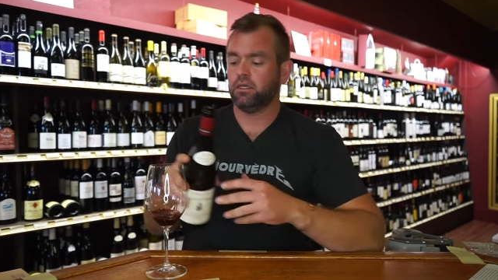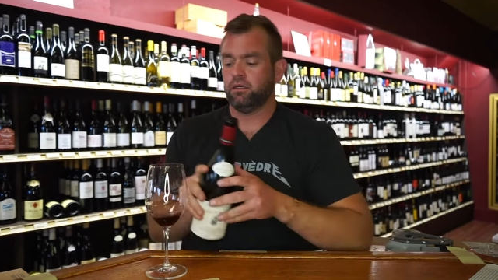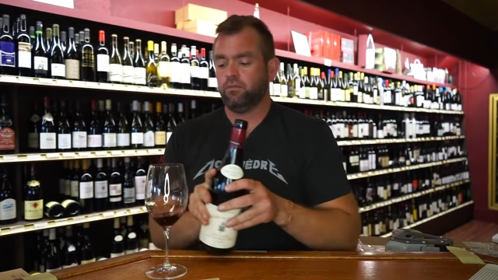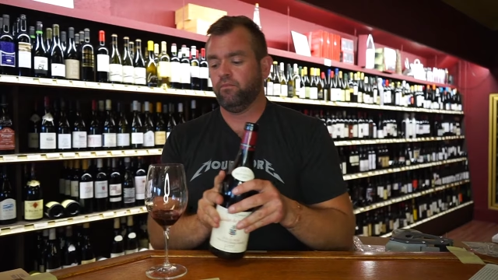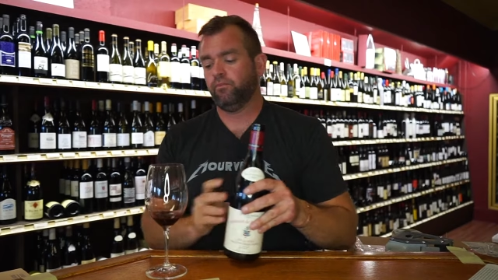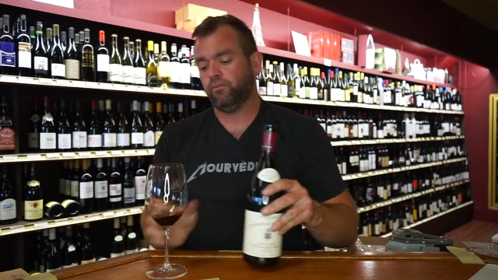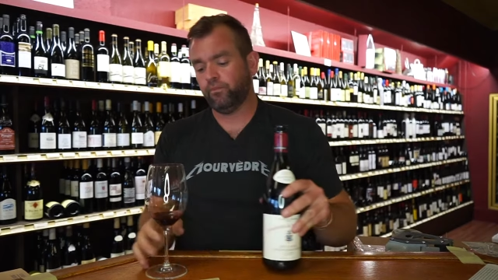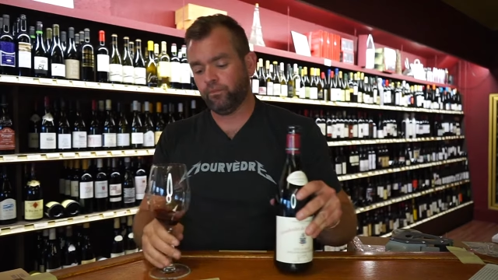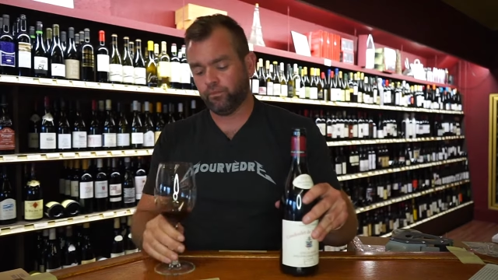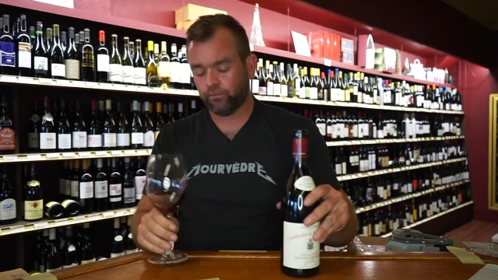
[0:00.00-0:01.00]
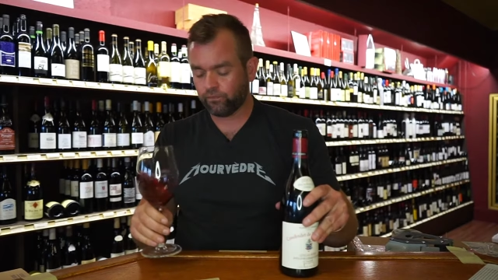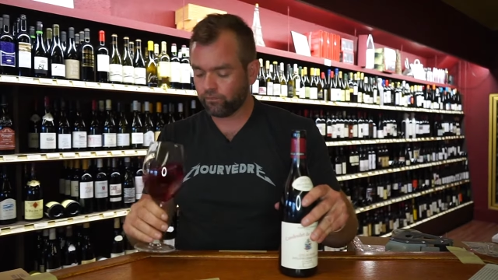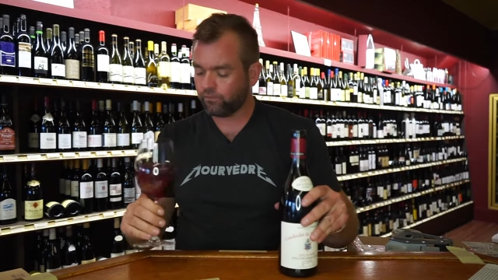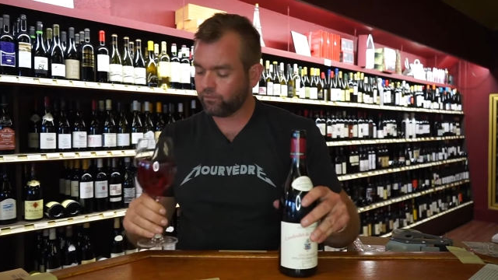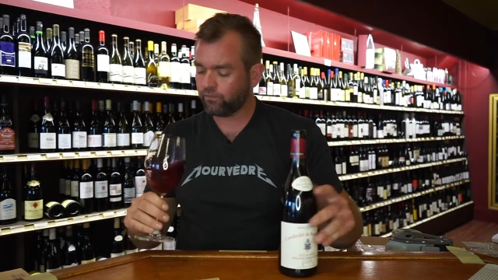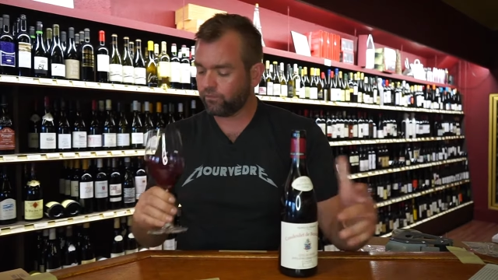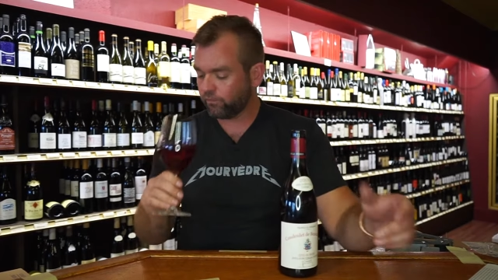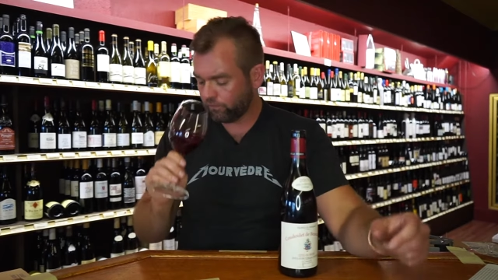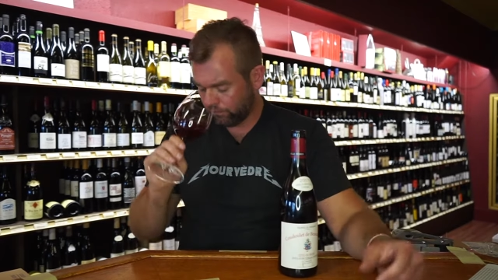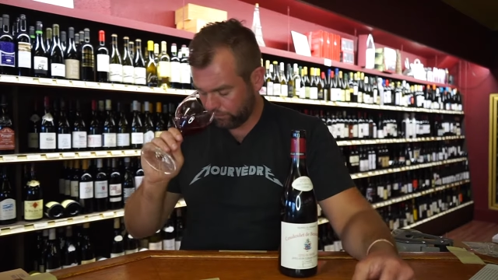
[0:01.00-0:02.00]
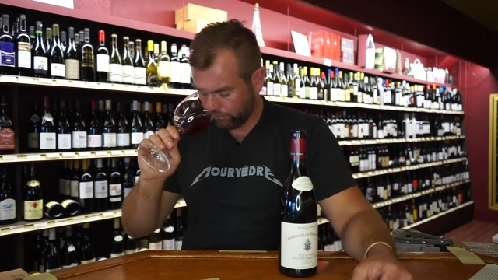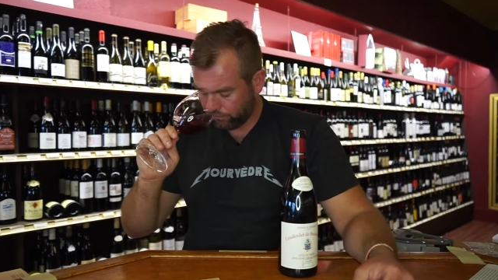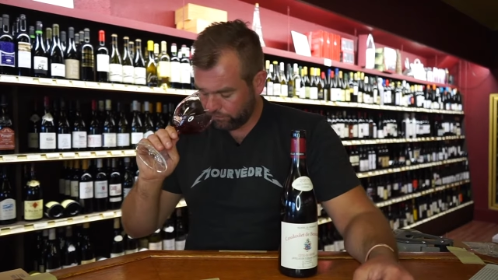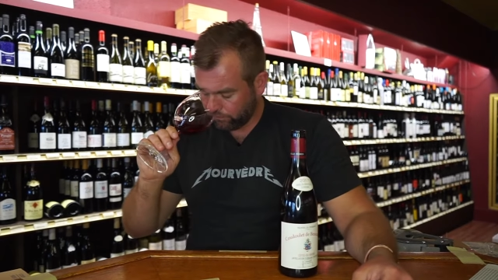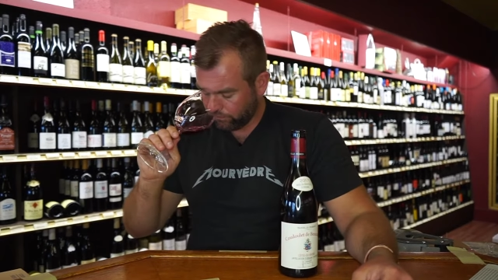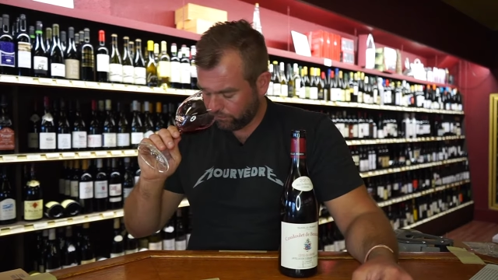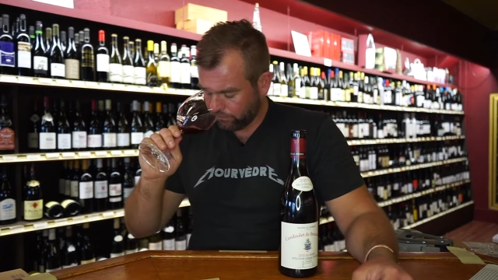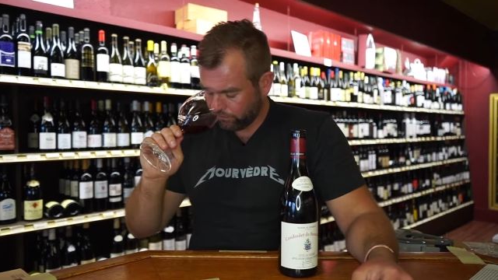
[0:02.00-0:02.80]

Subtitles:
No one is speaking in this clip.